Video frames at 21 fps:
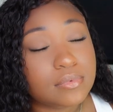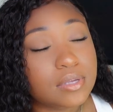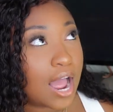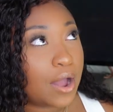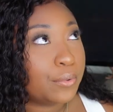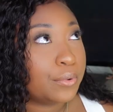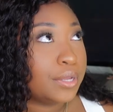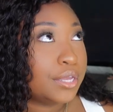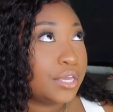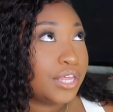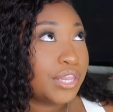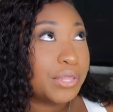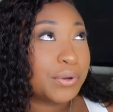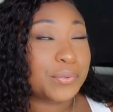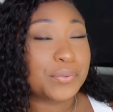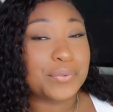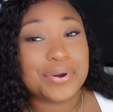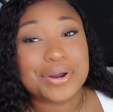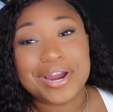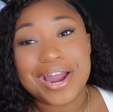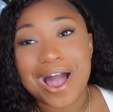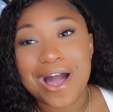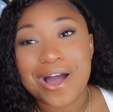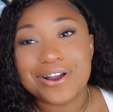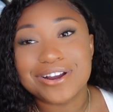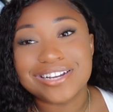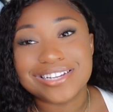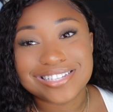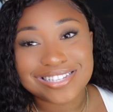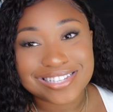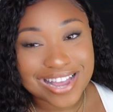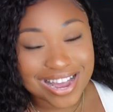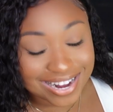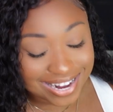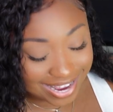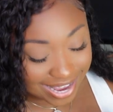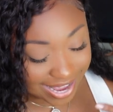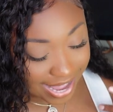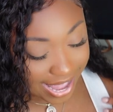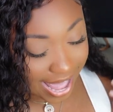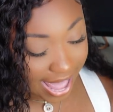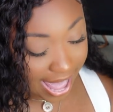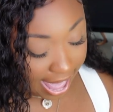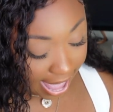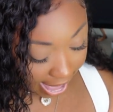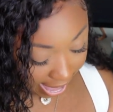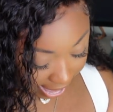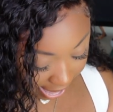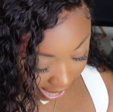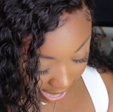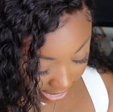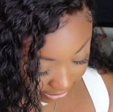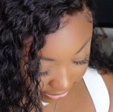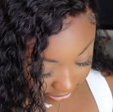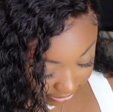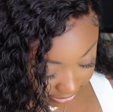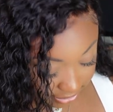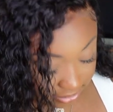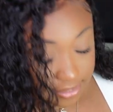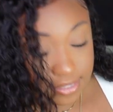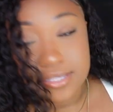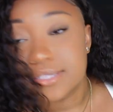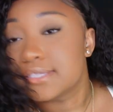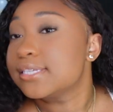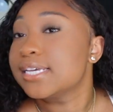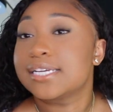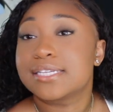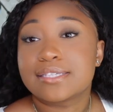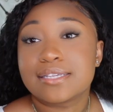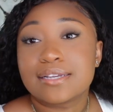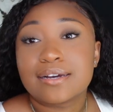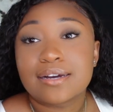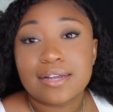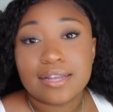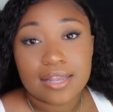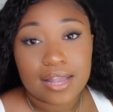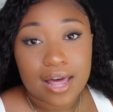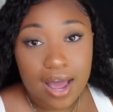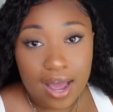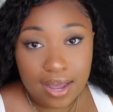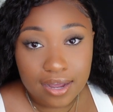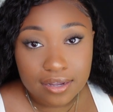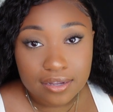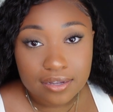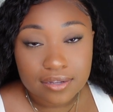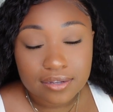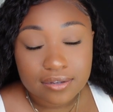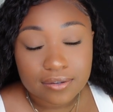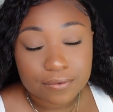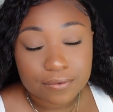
I will either work out or study at 6 o'clock